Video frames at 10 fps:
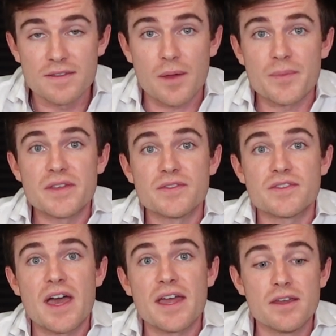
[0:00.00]
That means
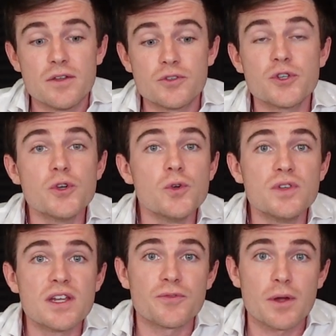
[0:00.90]
that 2
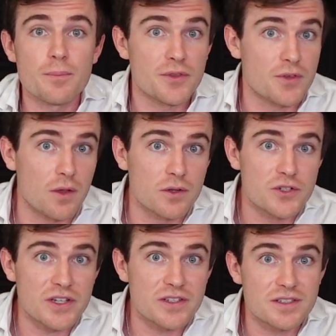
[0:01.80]
different
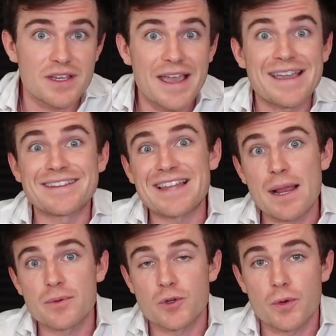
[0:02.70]
pathologists and
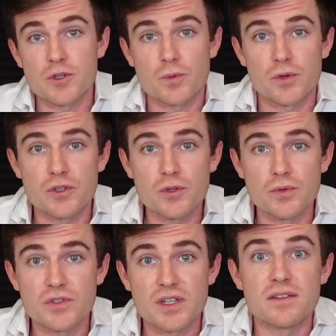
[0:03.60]
laboratories were
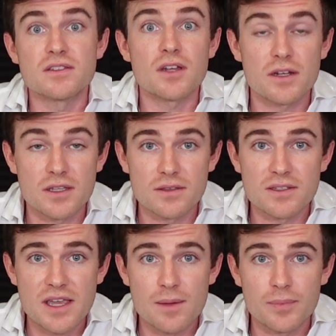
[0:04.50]
used in studying
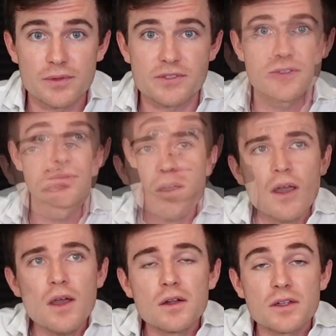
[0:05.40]
samples.
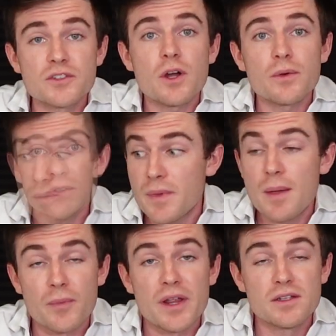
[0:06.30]
Let's start with the
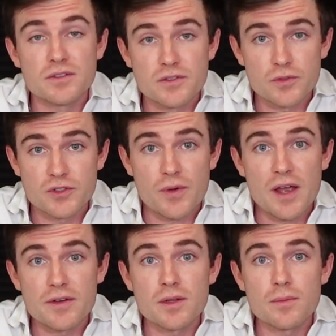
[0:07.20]
membranes
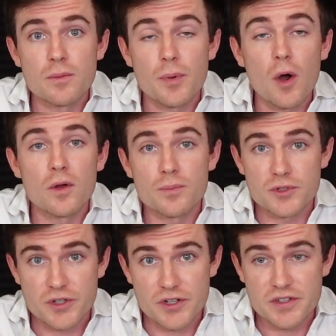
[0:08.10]
surrounding Paul and
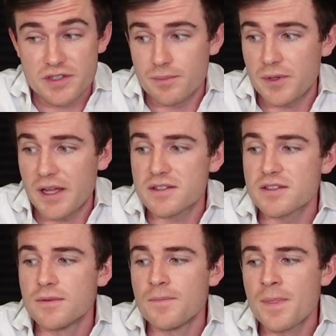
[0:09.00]
Patricia's
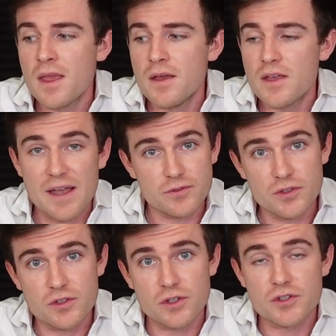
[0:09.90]
implants. After the
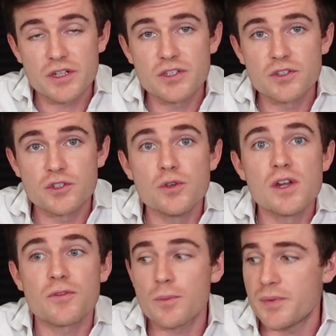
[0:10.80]
surgeries, 2
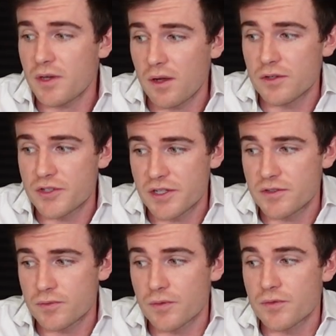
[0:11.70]
different
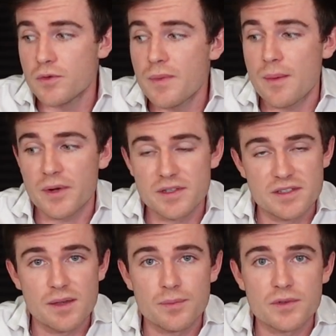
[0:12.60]
pathologists reviewed membrane
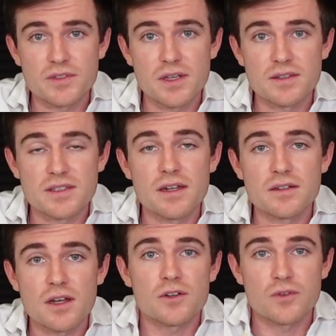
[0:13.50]
samples and sent
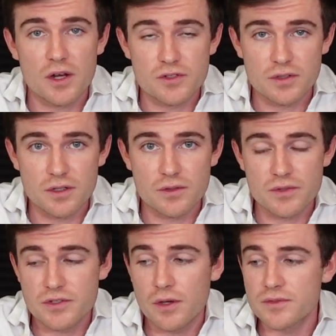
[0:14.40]
Dr. Roger Leir the
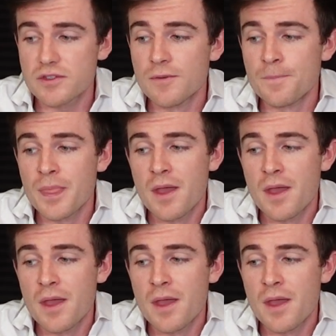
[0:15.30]
results.